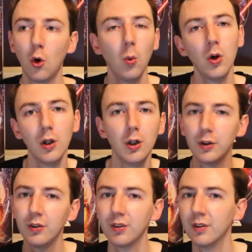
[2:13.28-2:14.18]

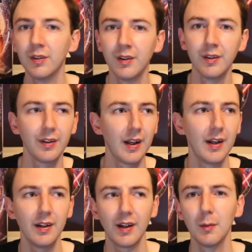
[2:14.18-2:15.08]
quirks and
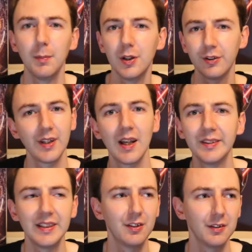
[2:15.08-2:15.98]
kind of
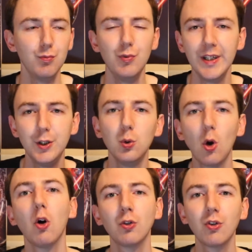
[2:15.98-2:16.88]
personalities that really do
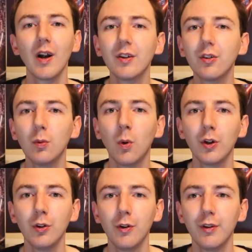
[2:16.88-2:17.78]
contrast to one
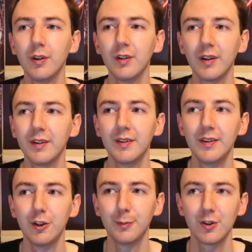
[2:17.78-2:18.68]
another, like,
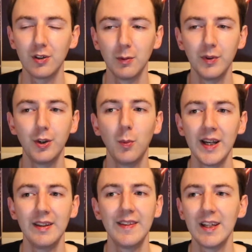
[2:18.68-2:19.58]
especially like with the
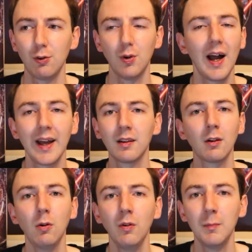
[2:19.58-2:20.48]
way that they sort of
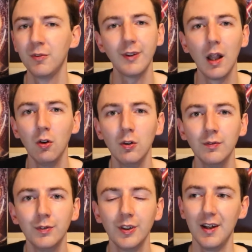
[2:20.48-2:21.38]
handle
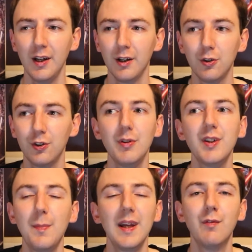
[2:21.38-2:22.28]
themselves, because there
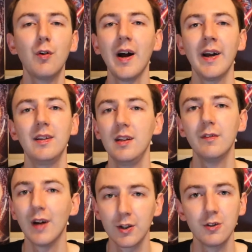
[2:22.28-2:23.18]
is a big variety
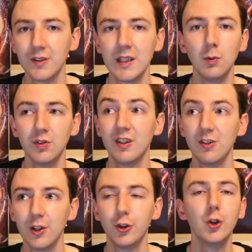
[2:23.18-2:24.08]
of action
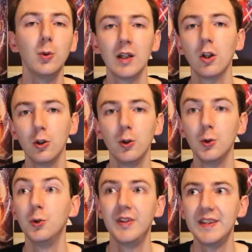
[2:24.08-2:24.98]
sequences that do
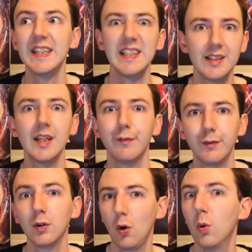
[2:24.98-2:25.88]
include these
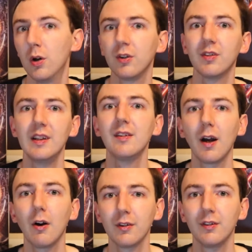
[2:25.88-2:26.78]
different quirks that these
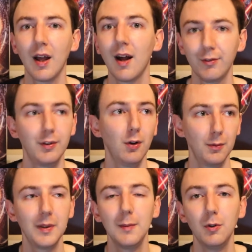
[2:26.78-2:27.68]
characters have. So you've
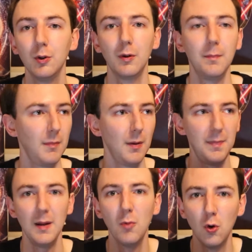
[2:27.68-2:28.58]
got people who are a
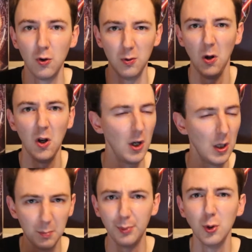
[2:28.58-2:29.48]
bit more
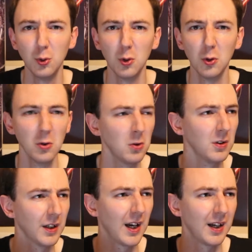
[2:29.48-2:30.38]

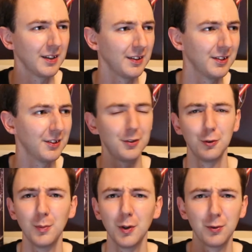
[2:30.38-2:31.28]
brutal and
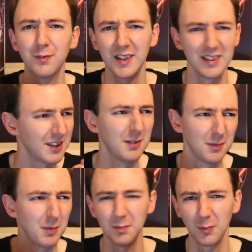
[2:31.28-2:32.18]
some of those fights are
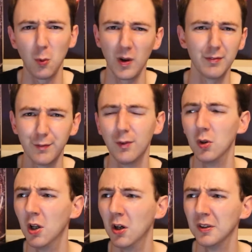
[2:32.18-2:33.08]
quite
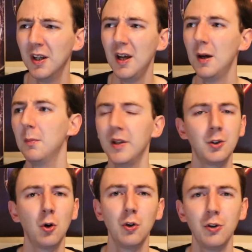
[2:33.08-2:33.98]
full on, but then
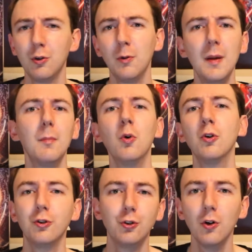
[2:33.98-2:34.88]
you've got others who are a bit more
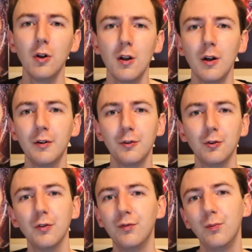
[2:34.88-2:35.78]
subtler and
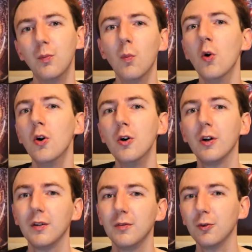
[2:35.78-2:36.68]
sort of
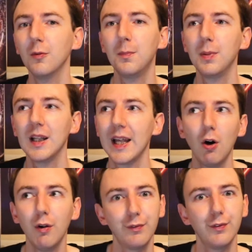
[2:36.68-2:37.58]
work and sort of play
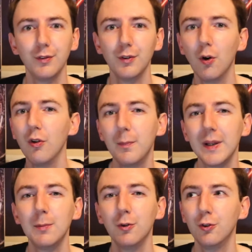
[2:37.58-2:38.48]
off other
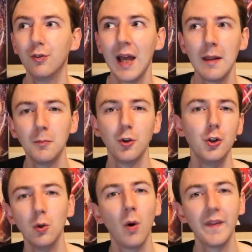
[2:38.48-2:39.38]
people to sort of get them to
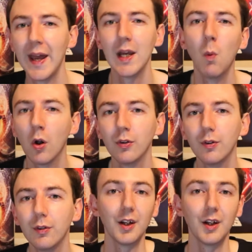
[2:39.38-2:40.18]
do what they want.